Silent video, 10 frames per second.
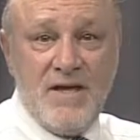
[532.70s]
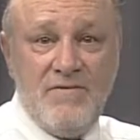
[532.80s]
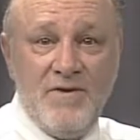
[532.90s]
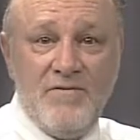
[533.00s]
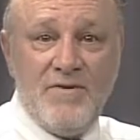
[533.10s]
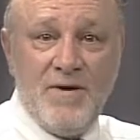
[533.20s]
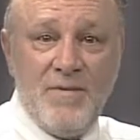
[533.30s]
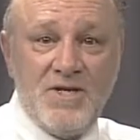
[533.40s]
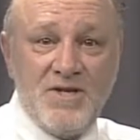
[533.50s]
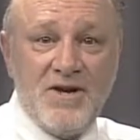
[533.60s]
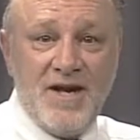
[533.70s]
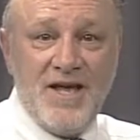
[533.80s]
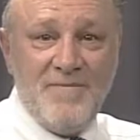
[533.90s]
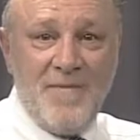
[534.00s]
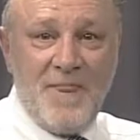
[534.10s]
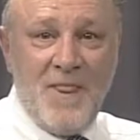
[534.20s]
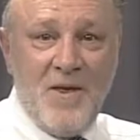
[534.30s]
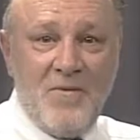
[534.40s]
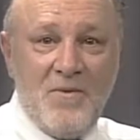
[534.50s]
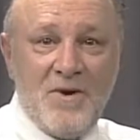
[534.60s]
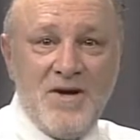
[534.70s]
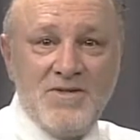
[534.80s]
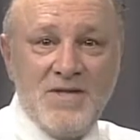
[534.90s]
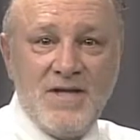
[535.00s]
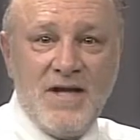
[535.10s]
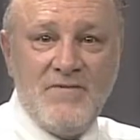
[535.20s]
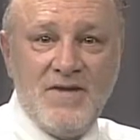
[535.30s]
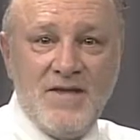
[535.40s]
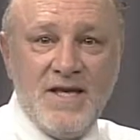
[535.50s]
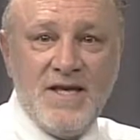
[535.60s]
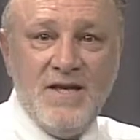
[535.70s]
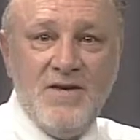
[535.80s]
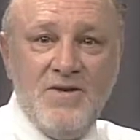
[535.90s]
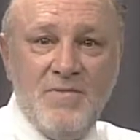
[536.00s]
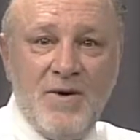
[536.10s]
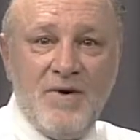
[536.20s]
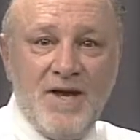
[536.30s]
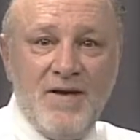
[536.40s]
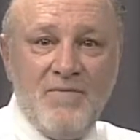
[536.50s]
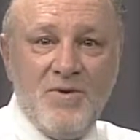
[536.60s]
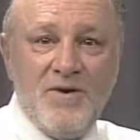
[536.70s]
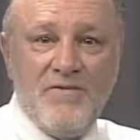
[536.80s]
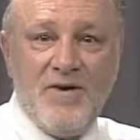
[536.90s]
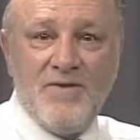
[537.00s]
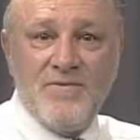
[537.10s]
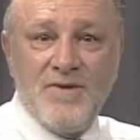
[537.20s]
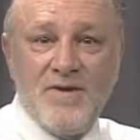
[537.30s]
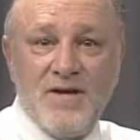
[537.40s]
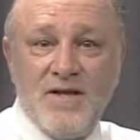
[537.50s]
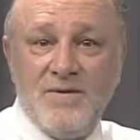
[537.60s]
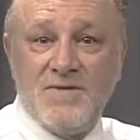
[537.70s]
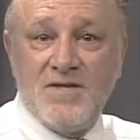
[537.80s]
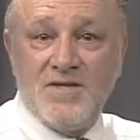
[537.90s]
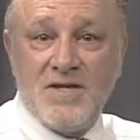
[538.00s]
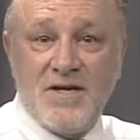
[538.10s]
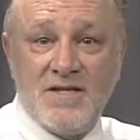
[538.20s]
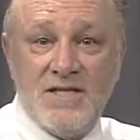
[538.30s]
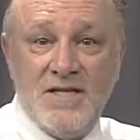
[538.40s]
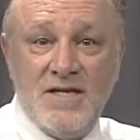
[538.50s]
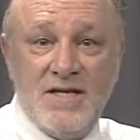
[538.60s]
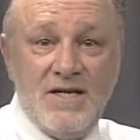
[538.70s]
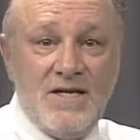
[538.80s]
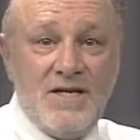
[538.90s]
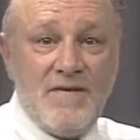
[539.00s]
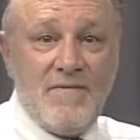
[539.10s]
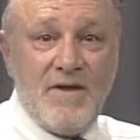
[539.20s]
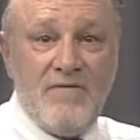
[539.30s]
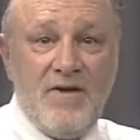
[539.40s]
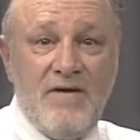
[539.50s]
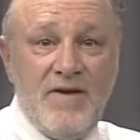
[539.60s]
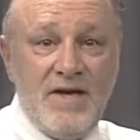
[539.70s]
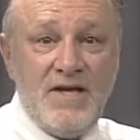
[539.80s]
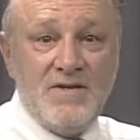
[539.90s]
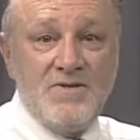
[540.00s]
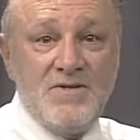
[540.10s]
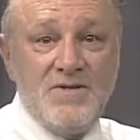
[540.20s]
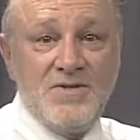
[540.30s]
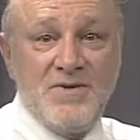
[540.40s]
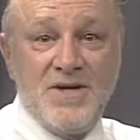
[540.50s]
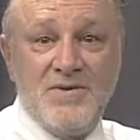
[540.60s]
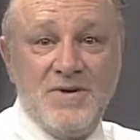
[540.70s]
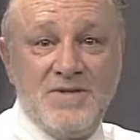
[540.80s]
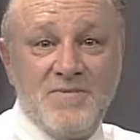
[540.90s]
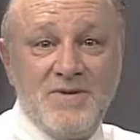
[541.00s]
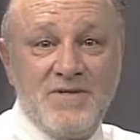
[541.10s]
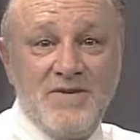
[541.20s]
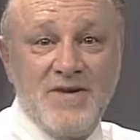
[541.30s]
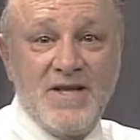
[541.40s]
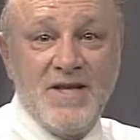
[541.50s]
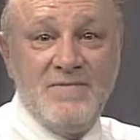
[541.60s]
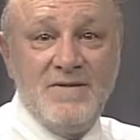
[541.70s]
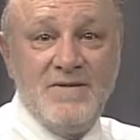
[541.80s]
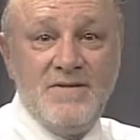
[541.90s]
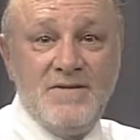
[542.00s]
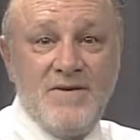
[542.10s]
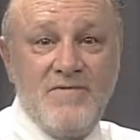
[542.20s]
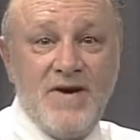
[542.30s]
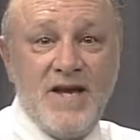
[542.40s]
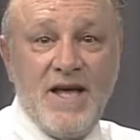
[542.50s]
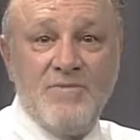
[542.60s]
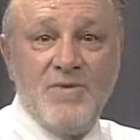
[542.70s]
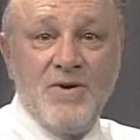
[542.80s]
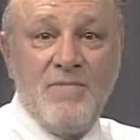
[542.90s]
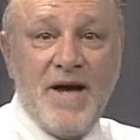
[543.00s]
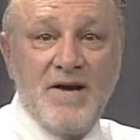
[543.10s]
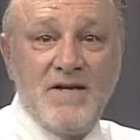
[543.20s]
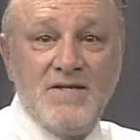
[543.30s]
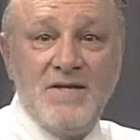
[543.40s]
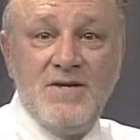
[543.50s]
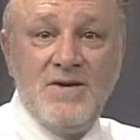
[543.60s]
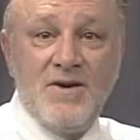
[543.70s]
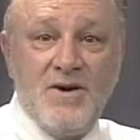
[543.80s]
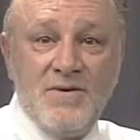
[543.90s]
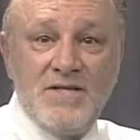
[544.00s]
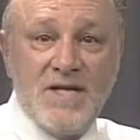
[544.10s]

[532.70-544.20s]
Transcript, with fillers: feel free to mention our name. We would also love to think you may want to get more involved with a club such as ours. If you have any interest in joining the Westborough Civic Club or finding out more about us, you can always